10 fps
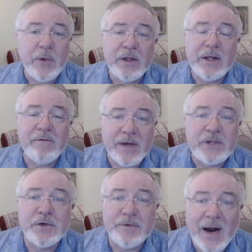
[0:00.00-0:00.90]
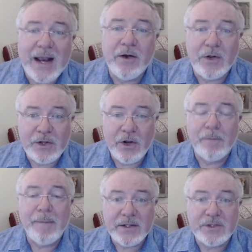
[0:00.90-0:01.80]
we look at Viktor
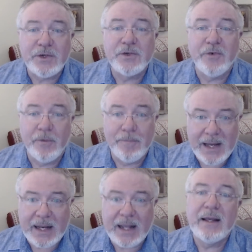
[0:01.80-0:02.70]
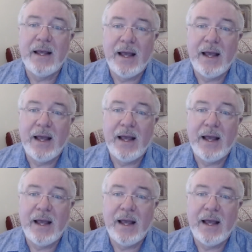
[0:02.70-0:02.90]
Frankl, Man's Search for Meaning,